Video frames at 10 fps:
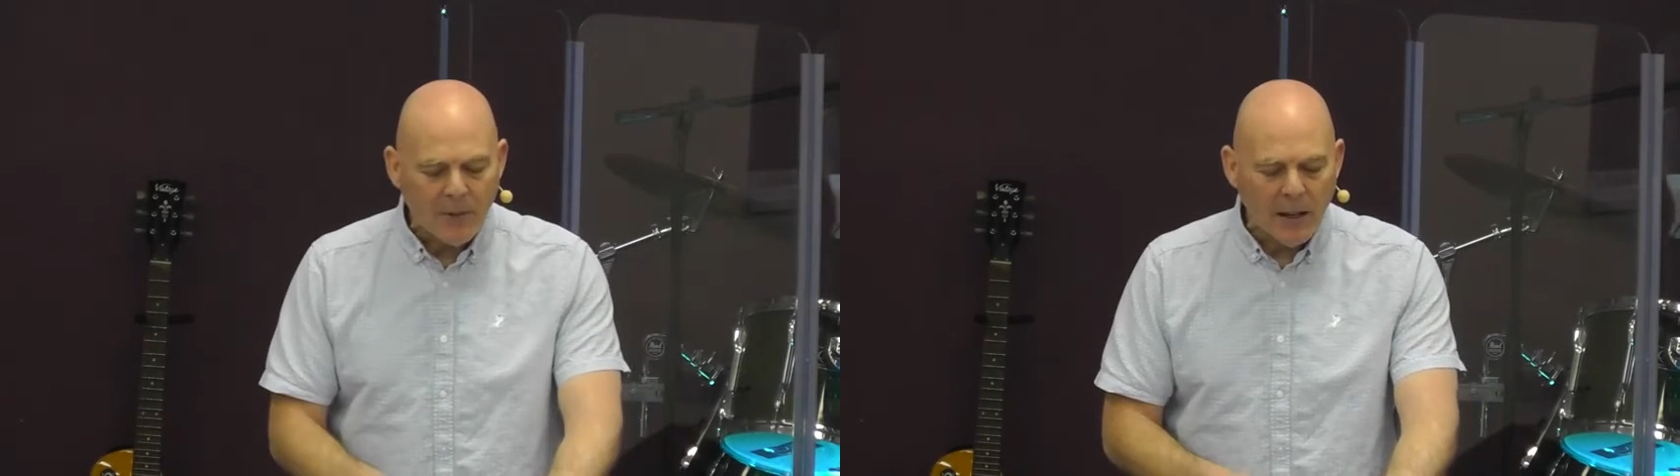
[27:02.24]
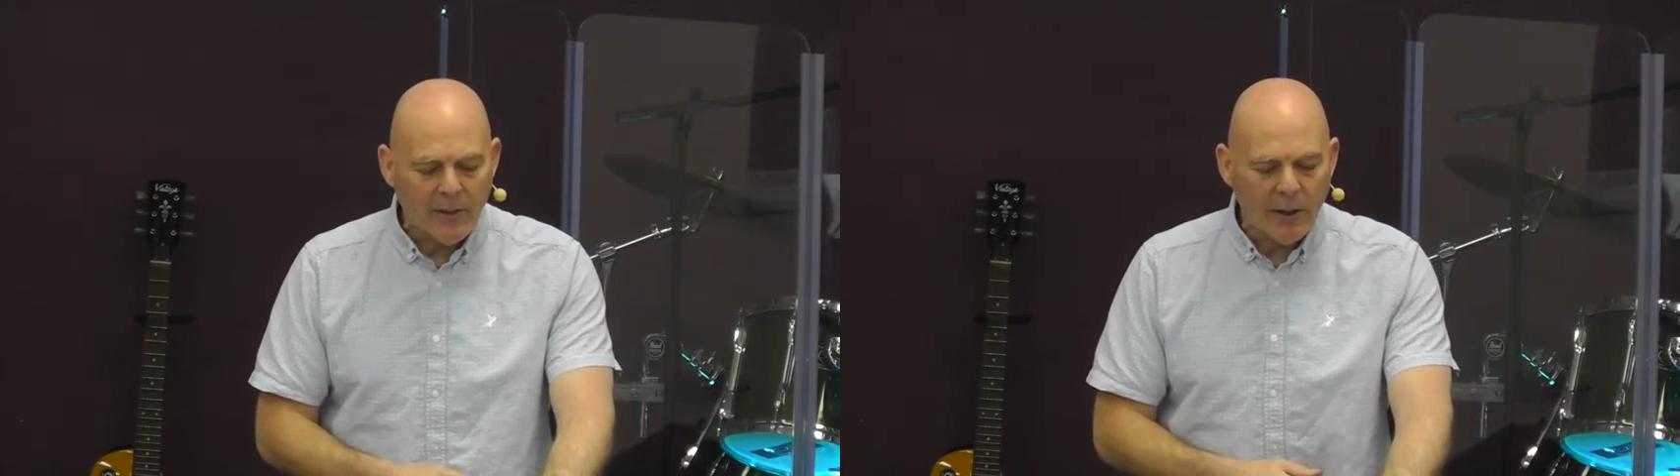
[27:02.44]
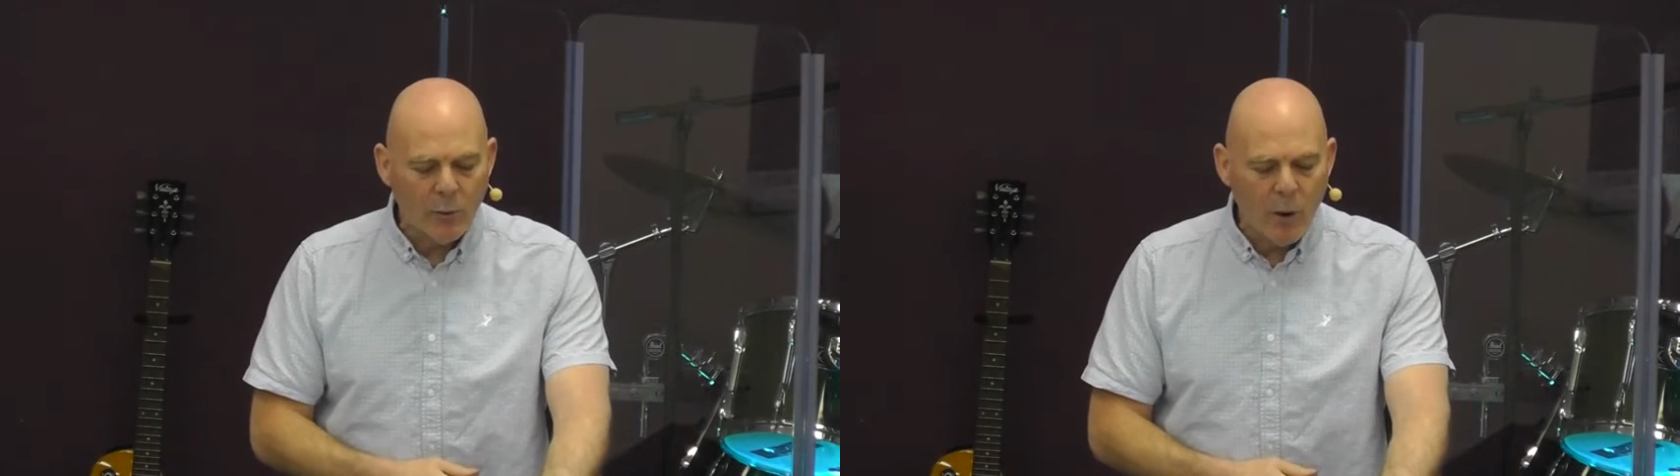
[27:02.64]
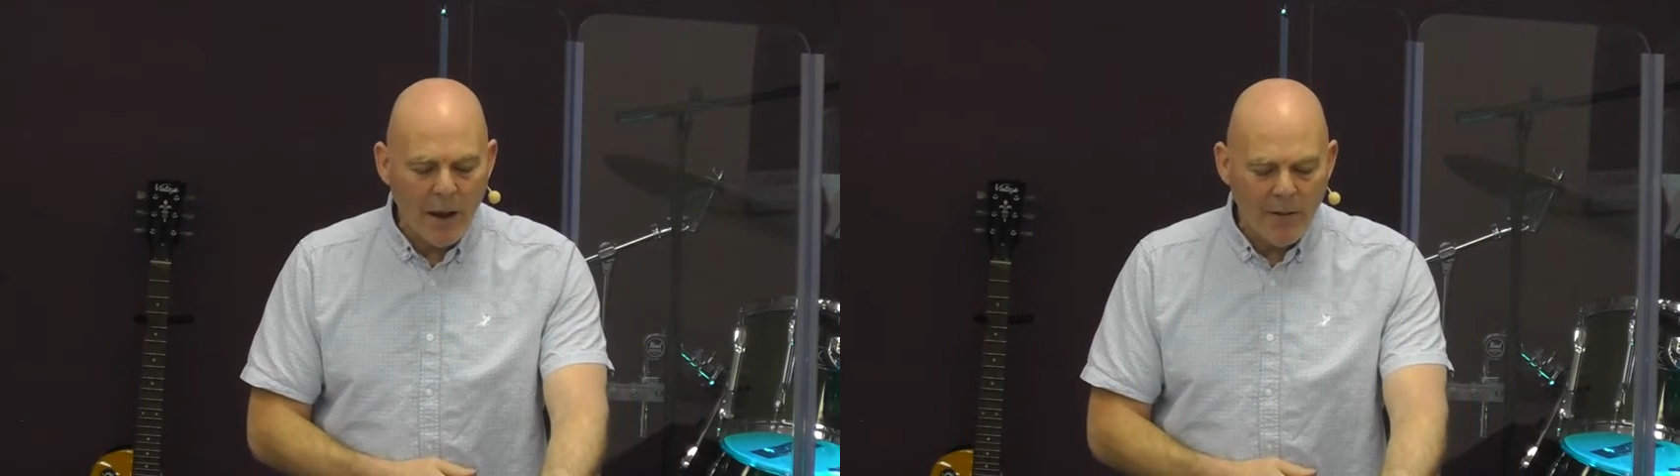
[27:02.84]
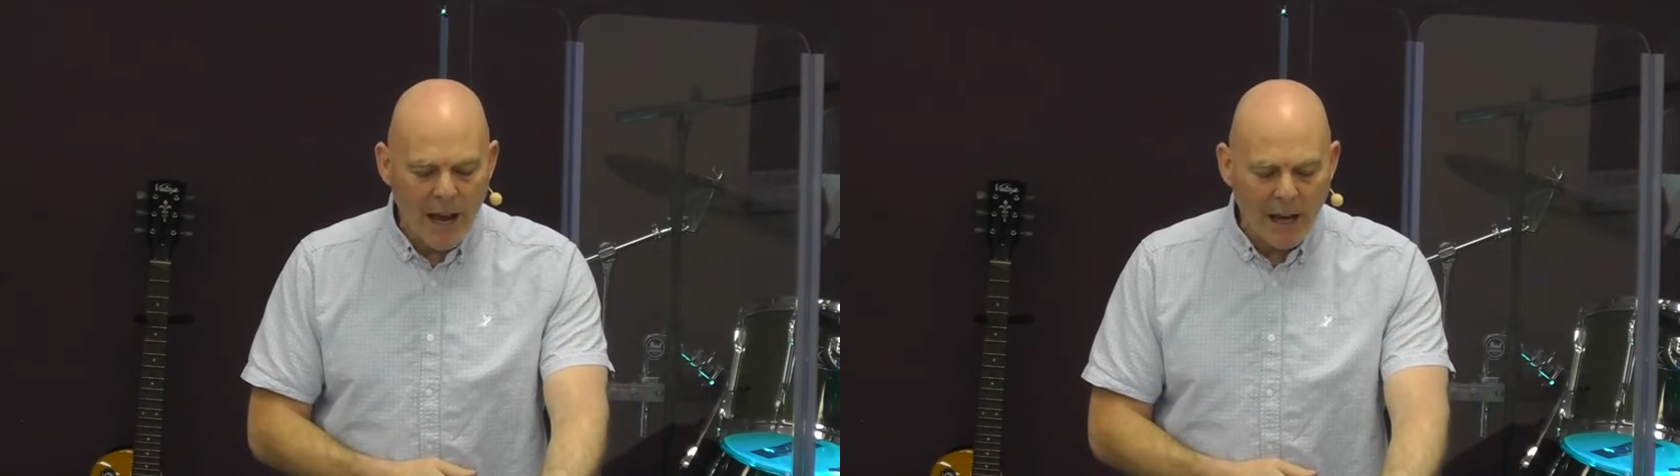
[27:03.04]
It says, we
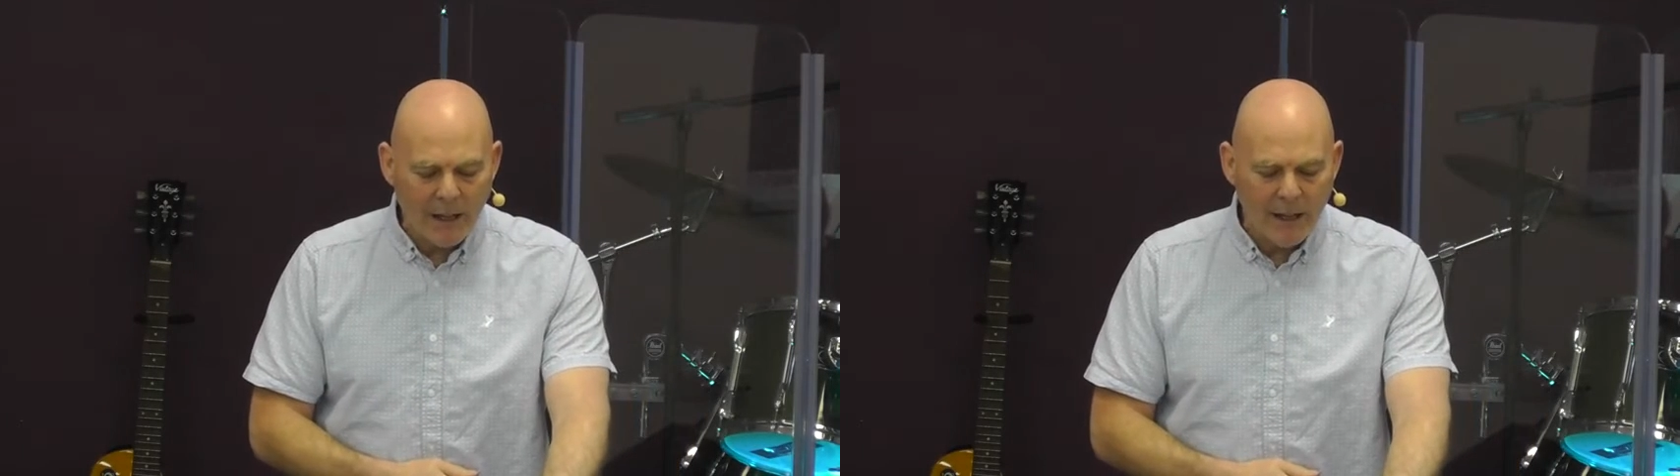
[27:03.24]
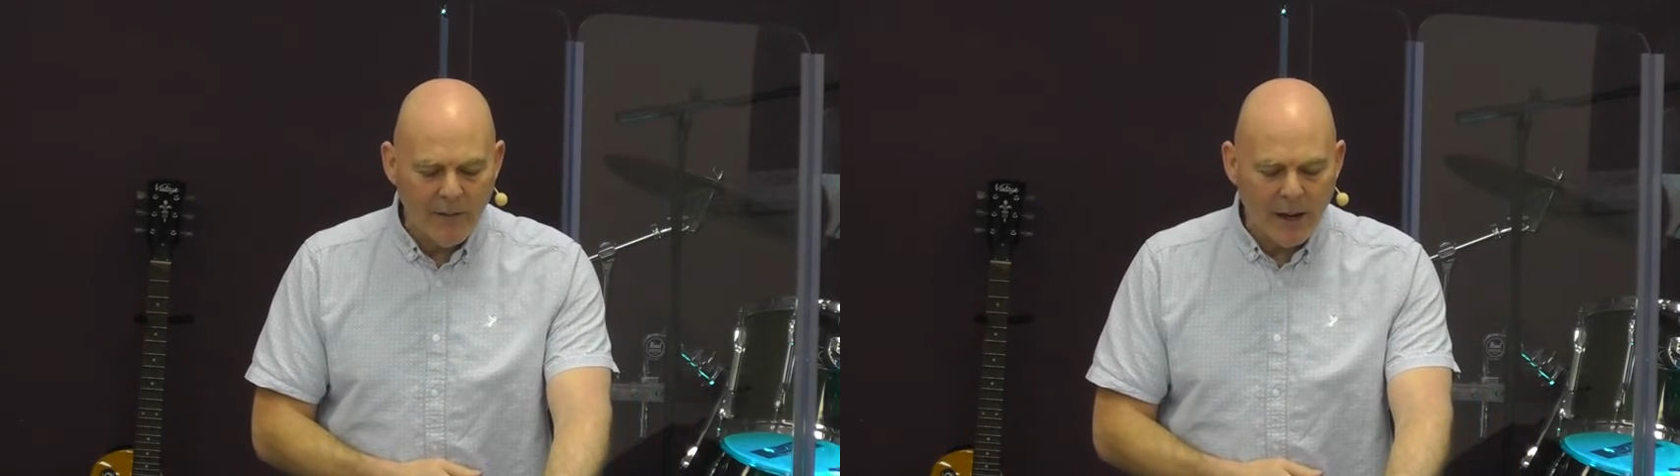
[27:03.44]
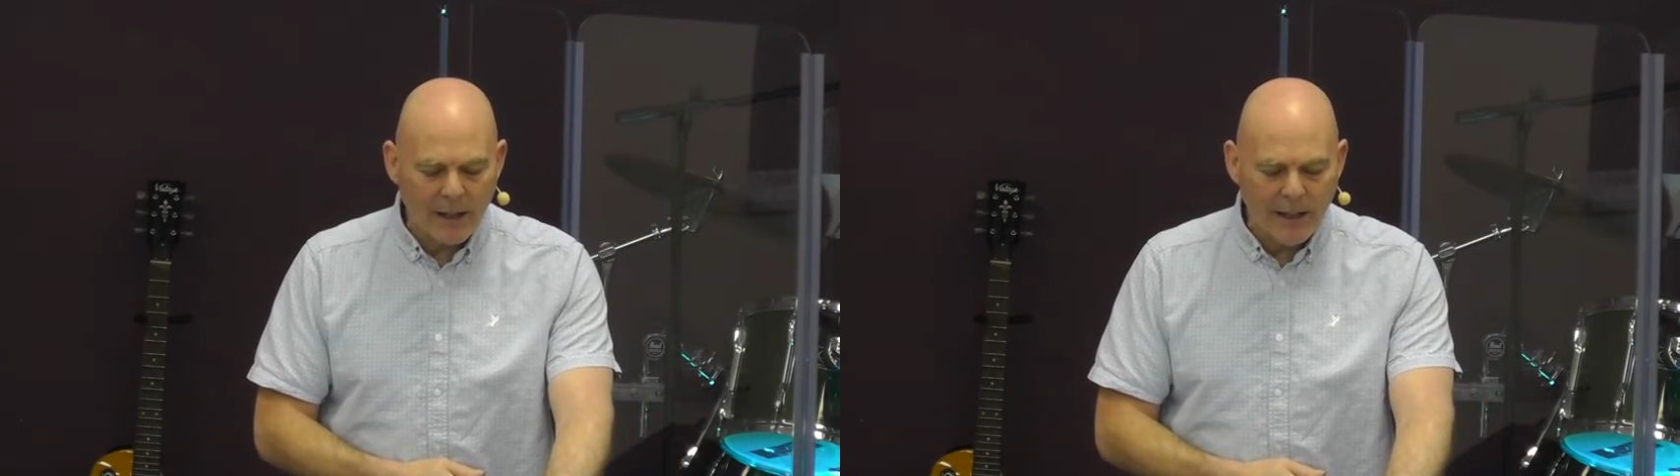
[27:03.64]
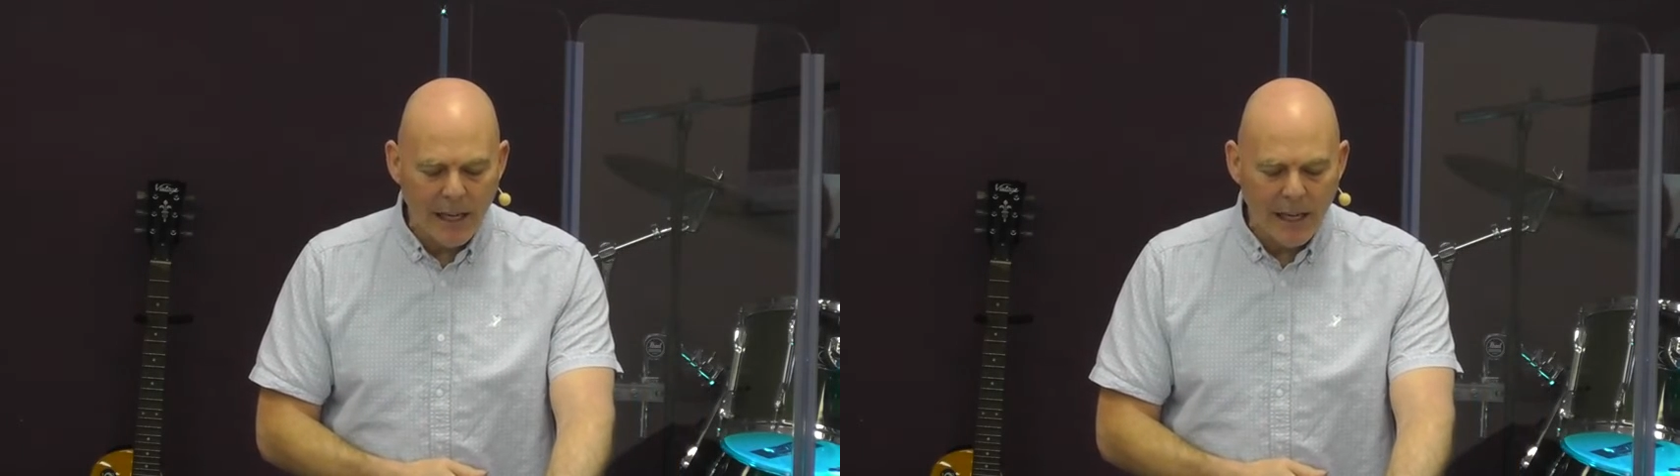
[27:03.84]
have an anchor that